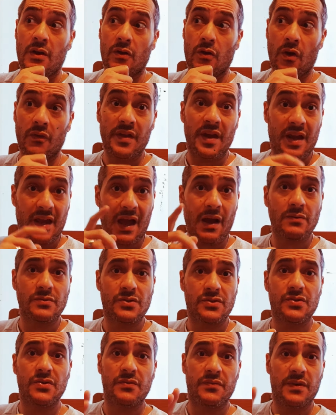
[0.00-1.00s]
got the account
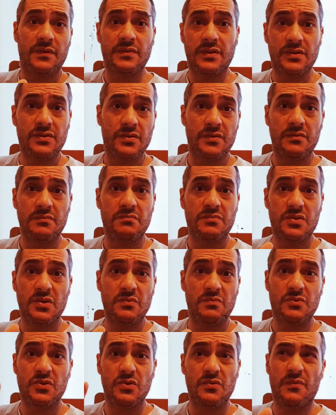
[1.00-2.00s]
to 252
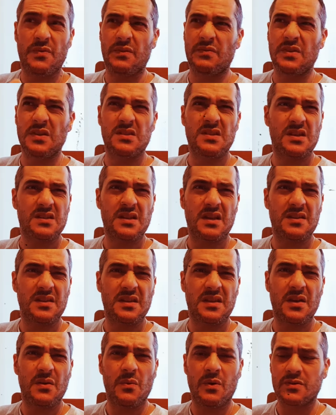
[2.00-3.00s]
to 256, I
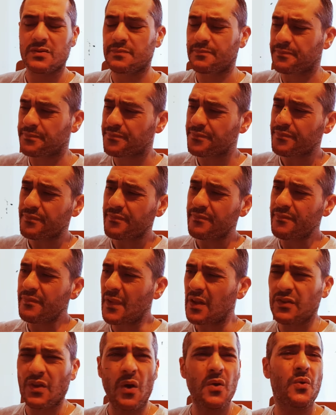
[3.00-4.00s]
think it was.
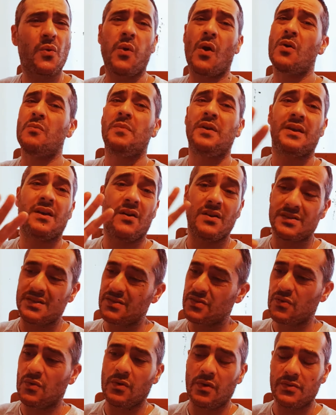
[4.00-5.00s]
Don't quote me, guys.
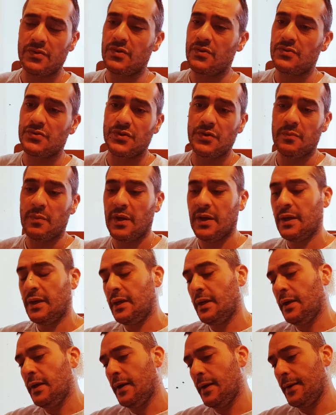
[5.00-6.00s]
It's all on YouTube.
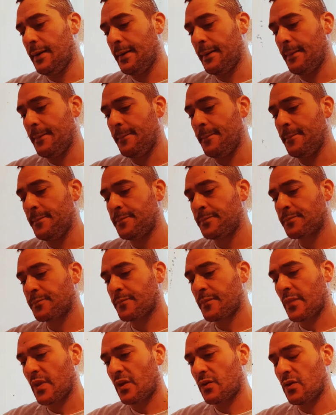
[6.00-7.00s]

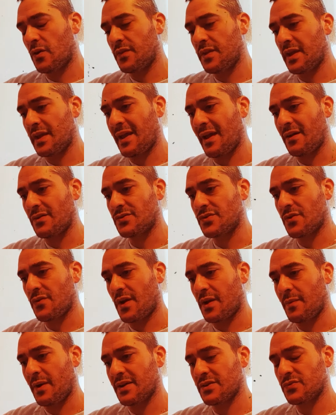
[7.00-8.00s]
Got the account to
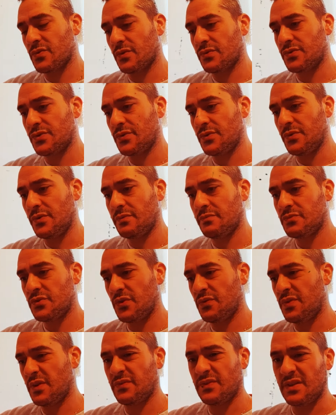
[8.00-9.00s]
around about sort of
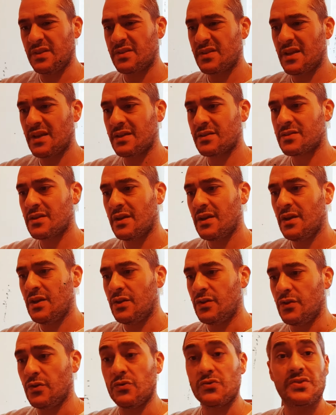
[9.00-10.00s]
256.
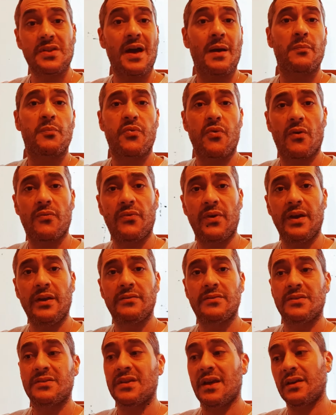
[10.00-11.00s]
Used that profit
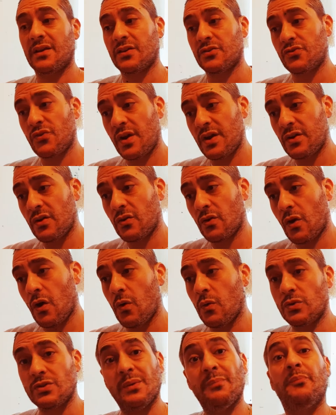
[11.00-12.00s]
to take a trade on
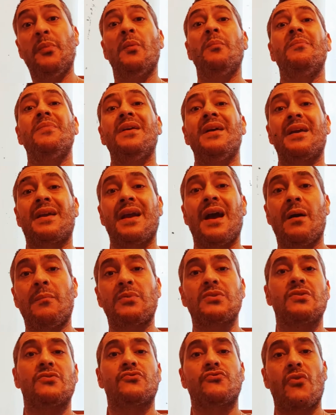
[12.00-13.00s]
gold to bump the account
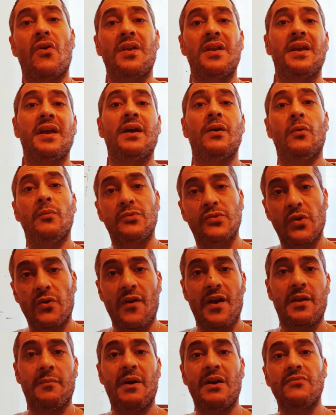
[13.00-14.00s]
because I was trying to get up to
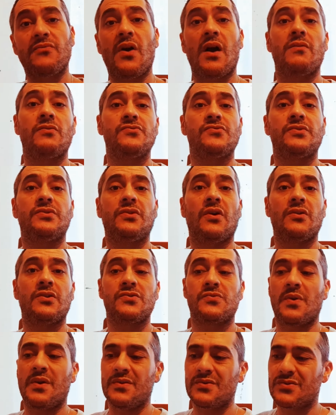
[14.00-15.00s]
around about $500,
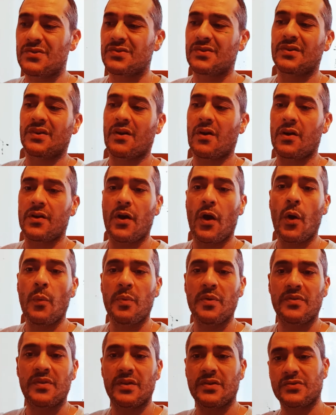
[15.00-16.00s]
where it's just going to kind of
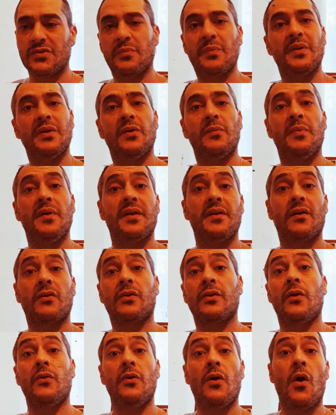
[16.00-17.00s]
open things up a little bit, and I
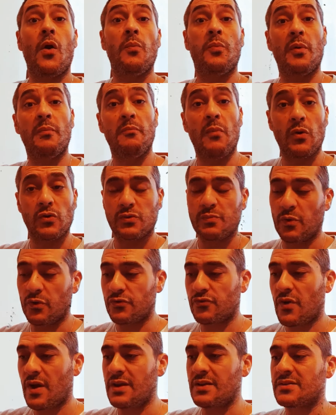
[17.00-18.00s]
could open multiple
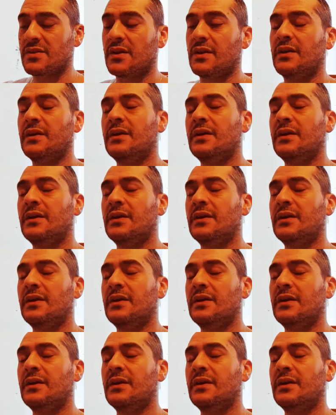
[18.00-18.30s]
trades.